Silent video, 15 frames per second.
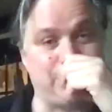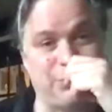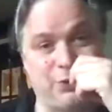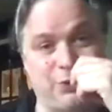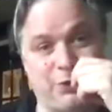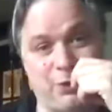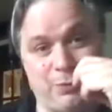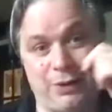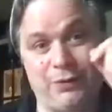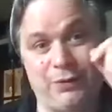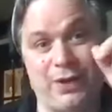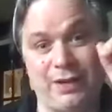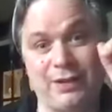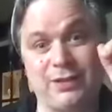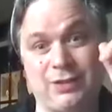was talking about,
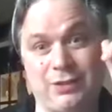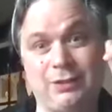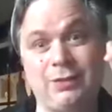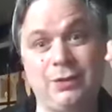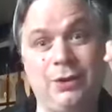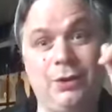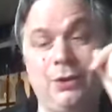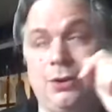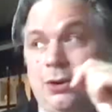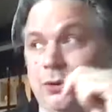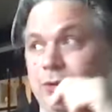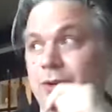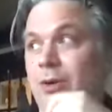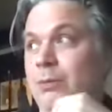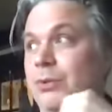that's on
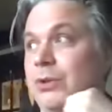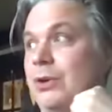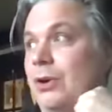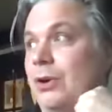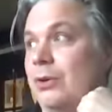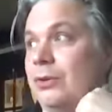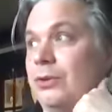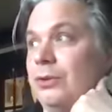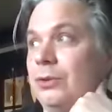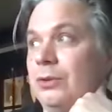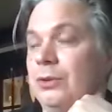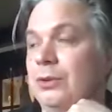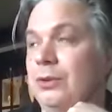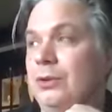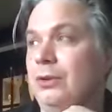the Omnicord.
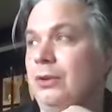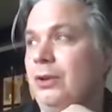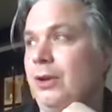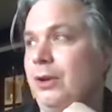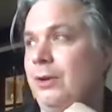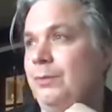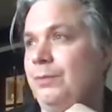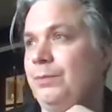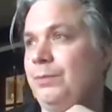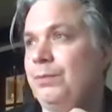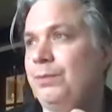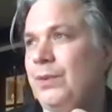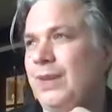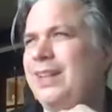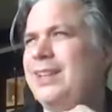
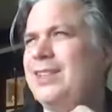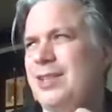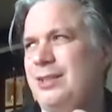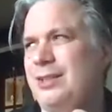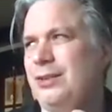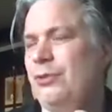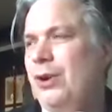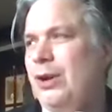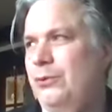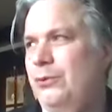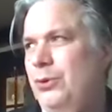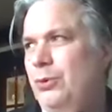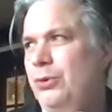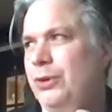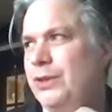I guess I did write a
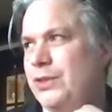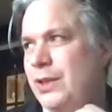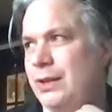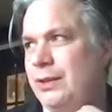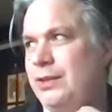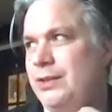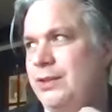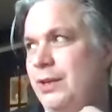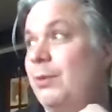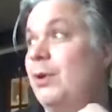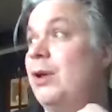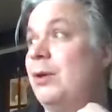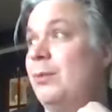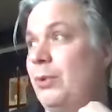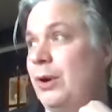few on guitar this time.
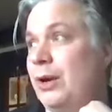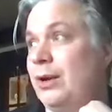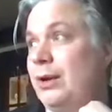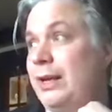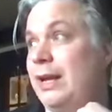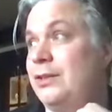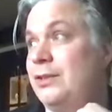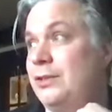But again,